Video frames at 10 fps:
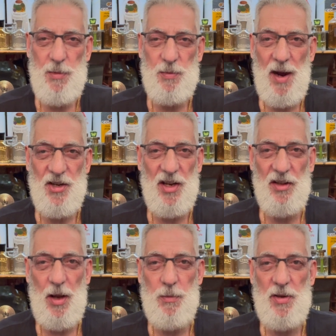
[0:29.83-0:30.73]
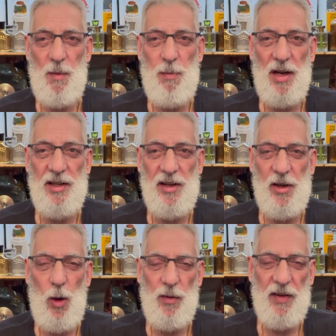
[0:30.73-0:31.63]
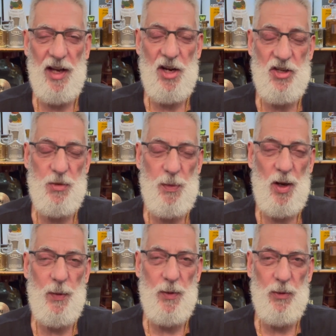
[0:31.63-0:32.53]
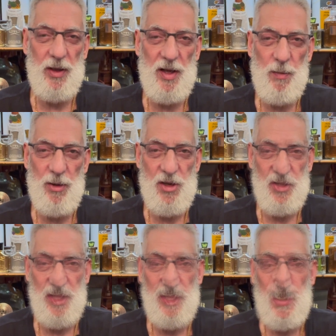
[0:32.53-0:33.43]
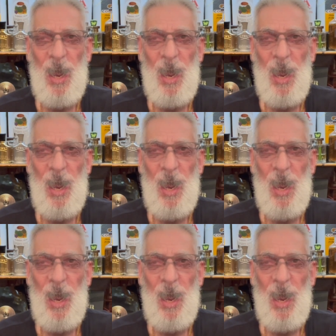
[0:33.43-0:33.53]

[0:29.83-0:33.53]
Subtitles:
smash that thumbs up button and the notifications bell, we really appreciate it.